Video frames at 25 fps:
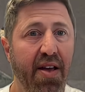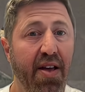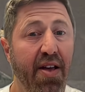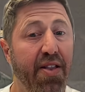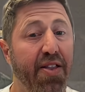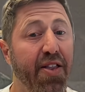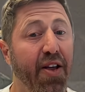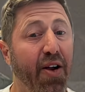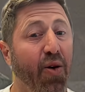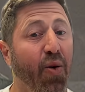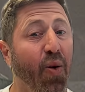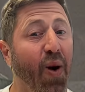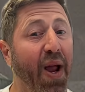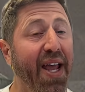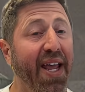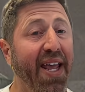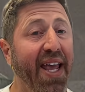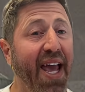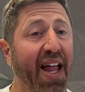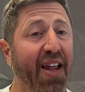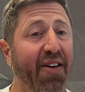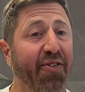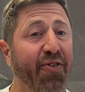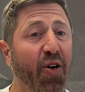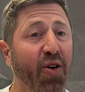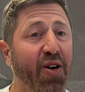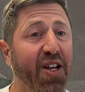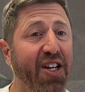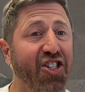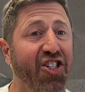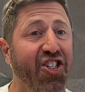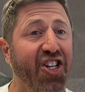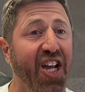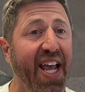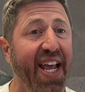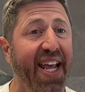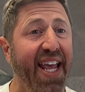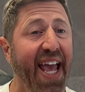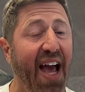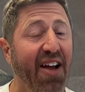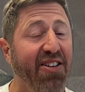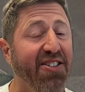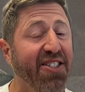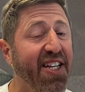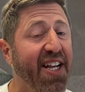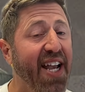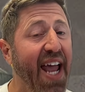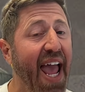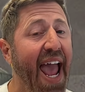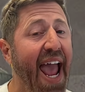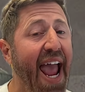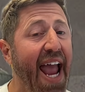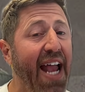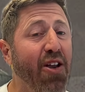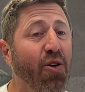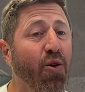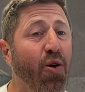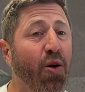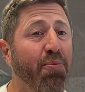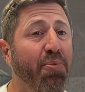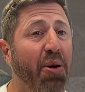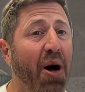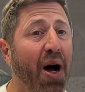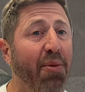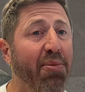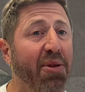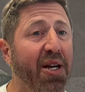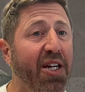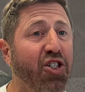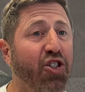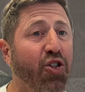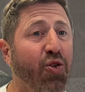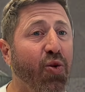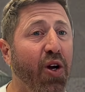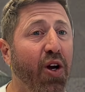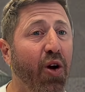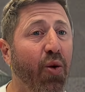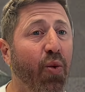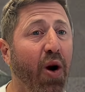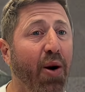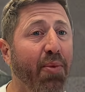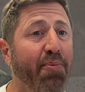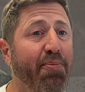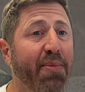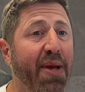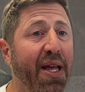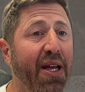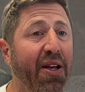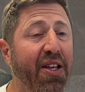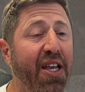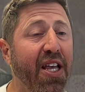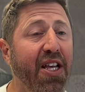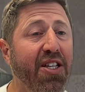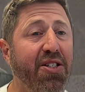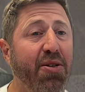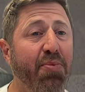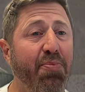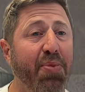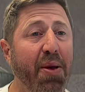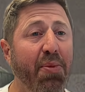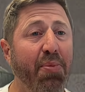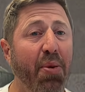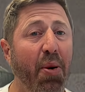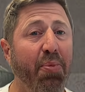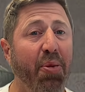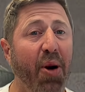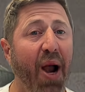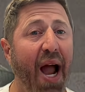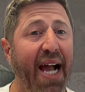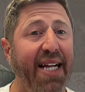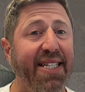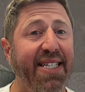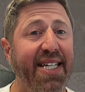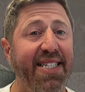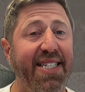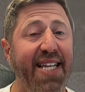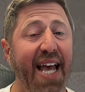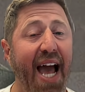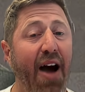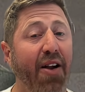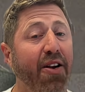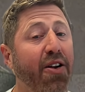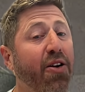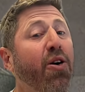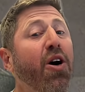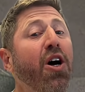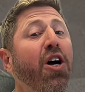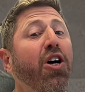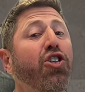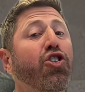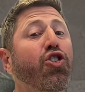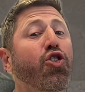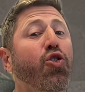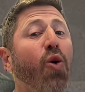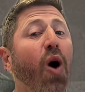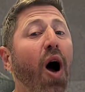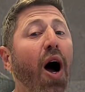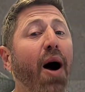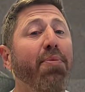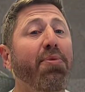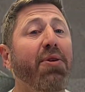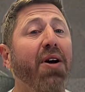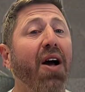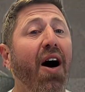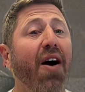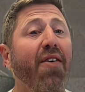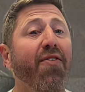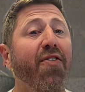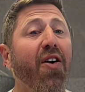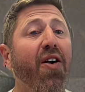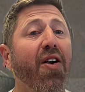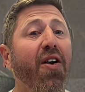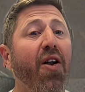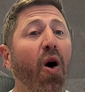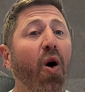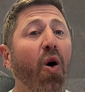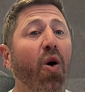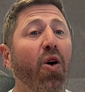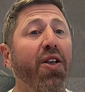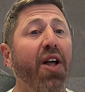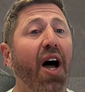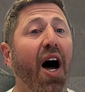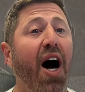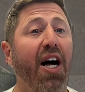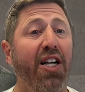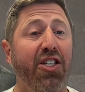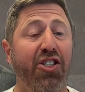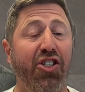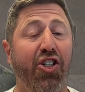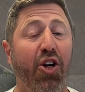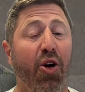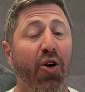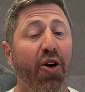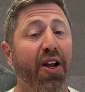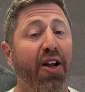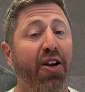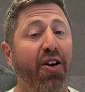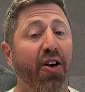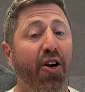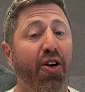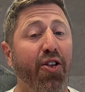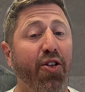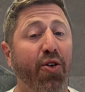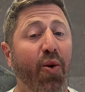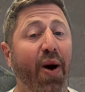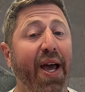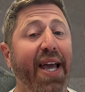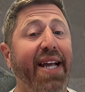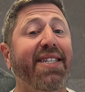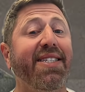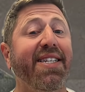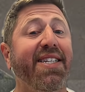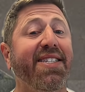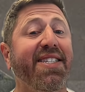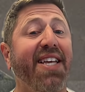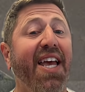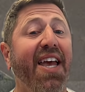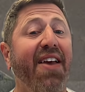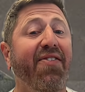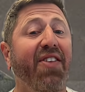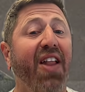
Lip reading: The Great California ShakeOut is an annual public drill where millions of people practice how to drop, cover, and hold on during an earthquake to save